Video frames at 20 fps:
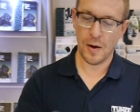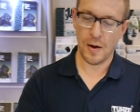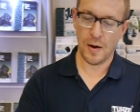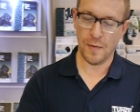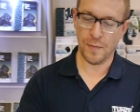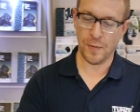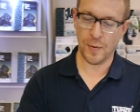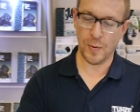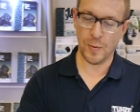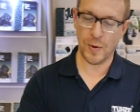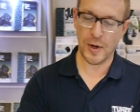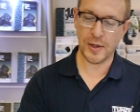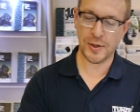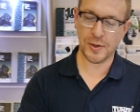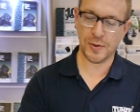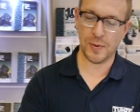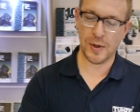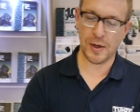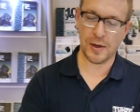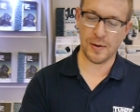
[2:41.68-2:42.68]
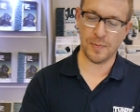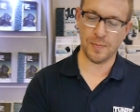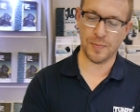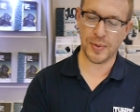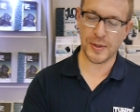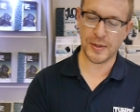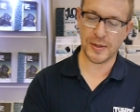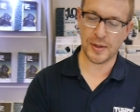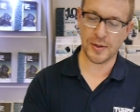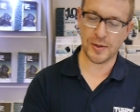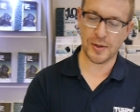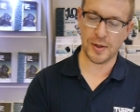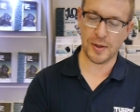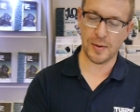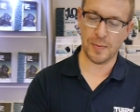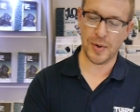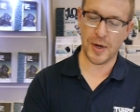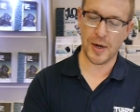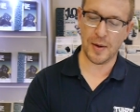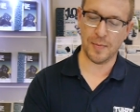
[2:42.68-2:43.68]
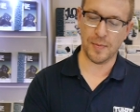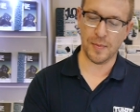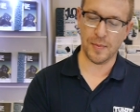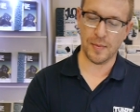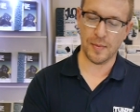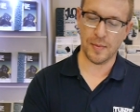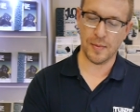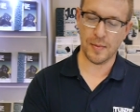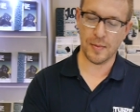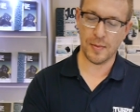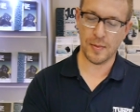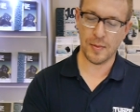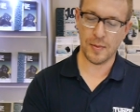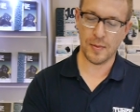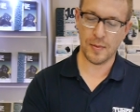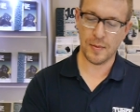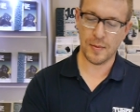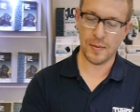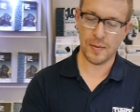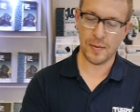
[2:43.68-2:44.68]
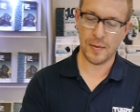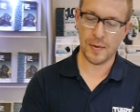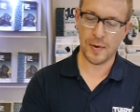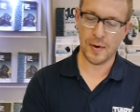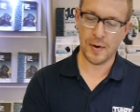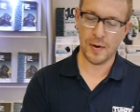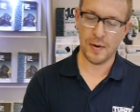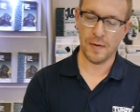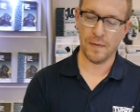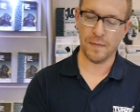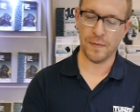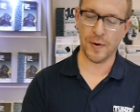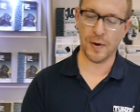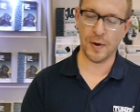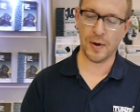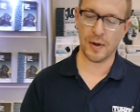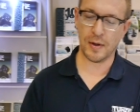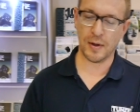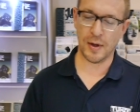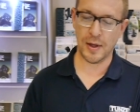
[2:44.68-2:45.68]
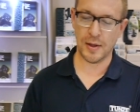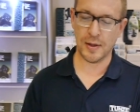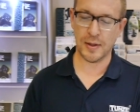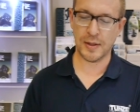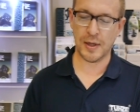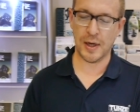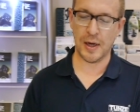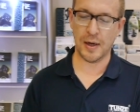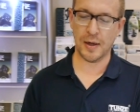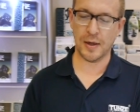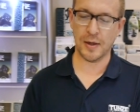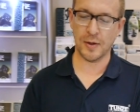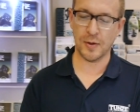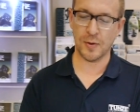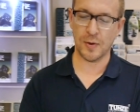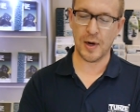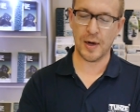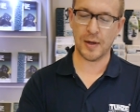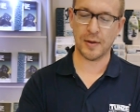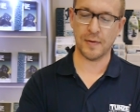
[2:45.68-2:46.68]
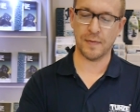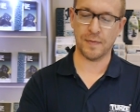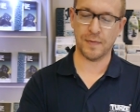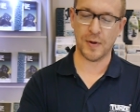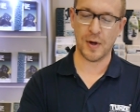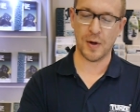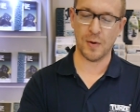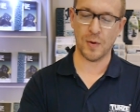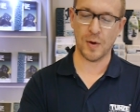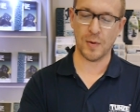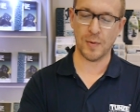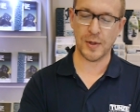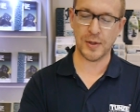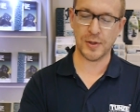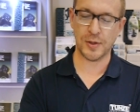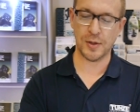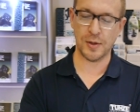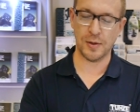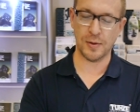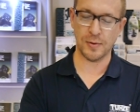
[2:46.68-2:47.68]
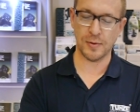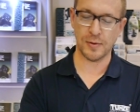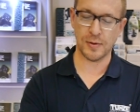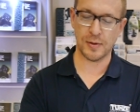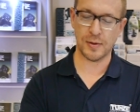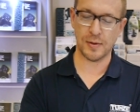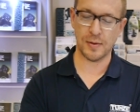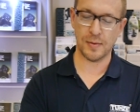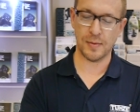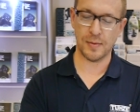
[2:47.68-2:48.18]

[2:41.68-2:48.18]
If we wish, we could position the pump vertically in the tank and direct the flow where we choose.